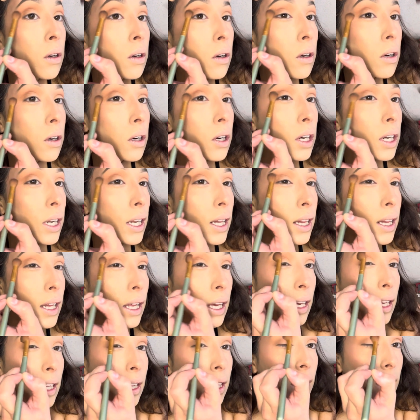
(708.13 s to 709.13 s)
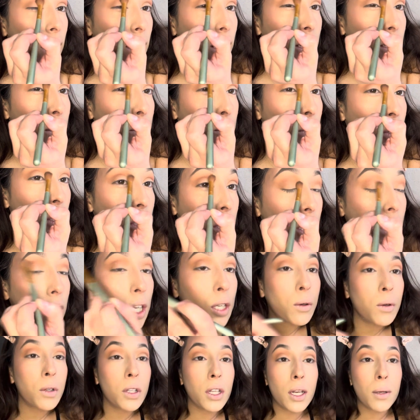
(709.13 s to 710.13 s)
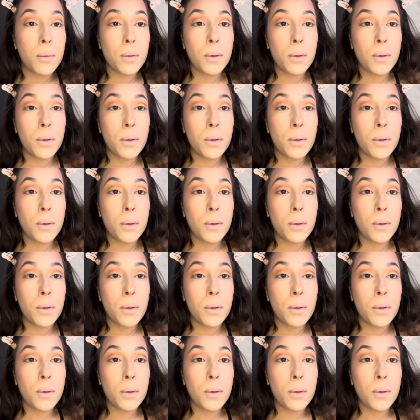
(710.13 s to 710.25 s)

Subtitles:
aren't like that anymore. Like, I know a lot of